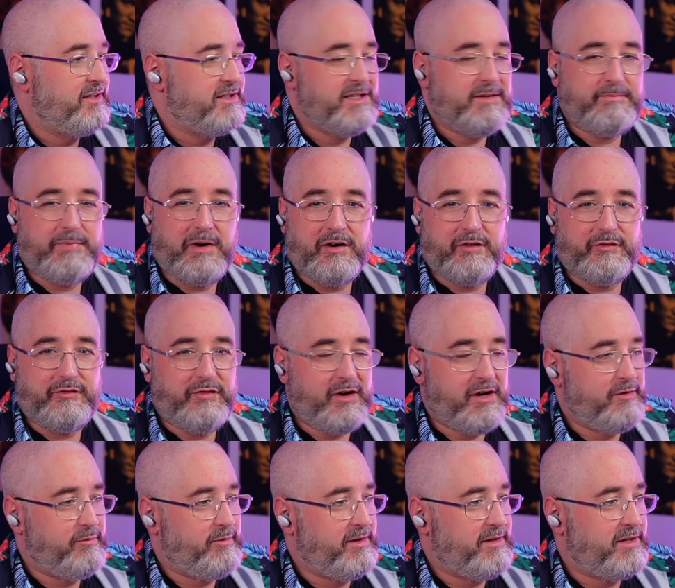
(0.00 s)
Is it part
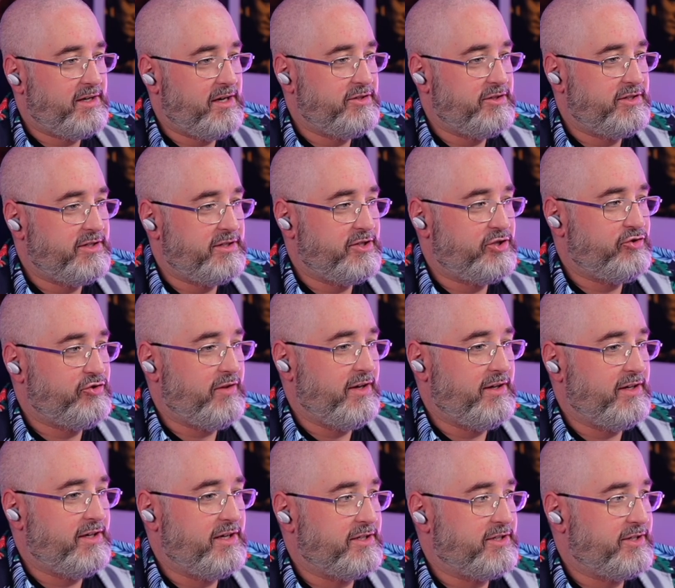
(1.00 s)
three where he goes in the train
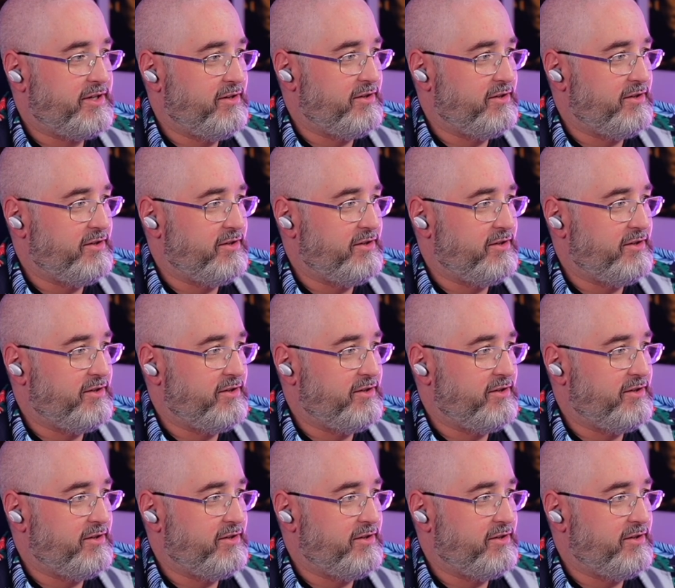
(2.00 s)
and gets